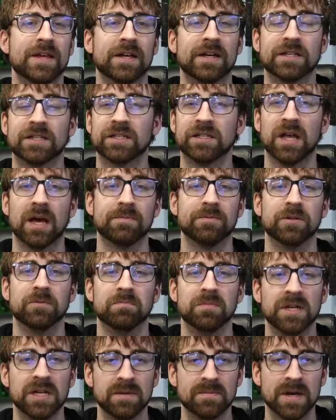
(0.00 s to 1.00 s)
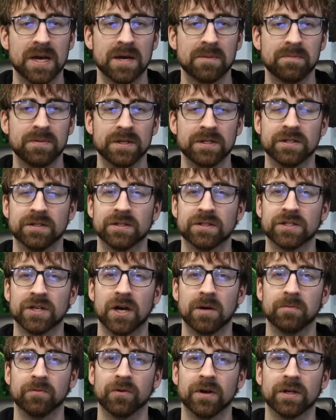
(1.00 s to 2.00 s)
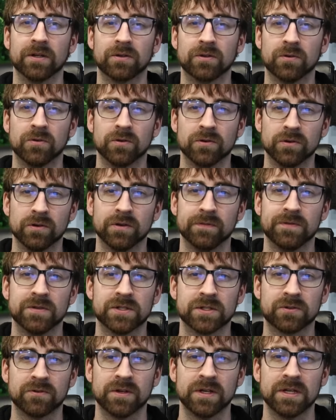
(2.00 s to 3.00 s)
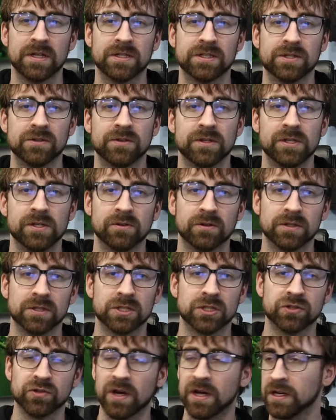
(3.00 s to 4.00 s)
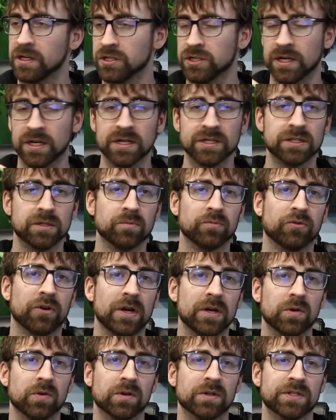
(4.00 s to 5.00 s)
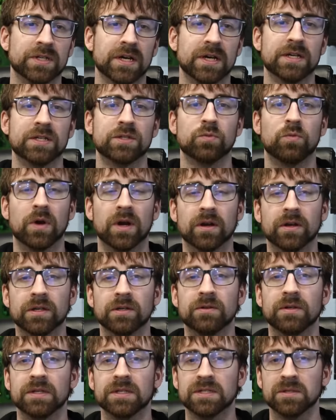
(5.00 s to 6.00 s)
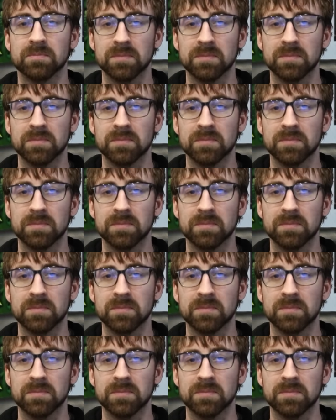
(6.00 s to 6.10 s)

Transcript: then I slapped a mini map into the top right corner of the screen so that you can strategize and prioritize where you need to